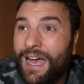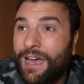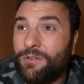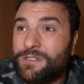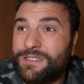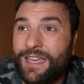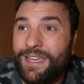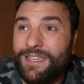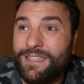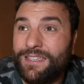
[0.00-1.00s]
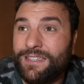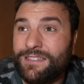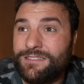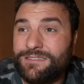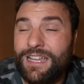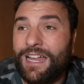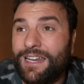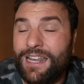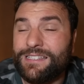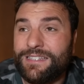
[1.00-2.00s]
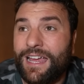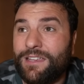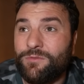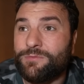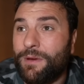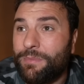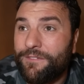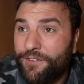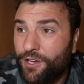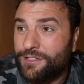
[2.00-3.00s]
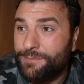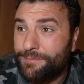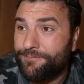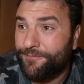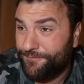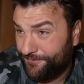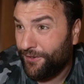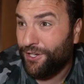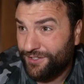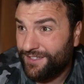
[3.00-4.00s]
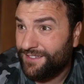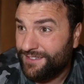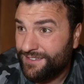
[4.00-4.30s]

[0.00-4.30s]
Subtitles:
I would say that last night was probably 30-30.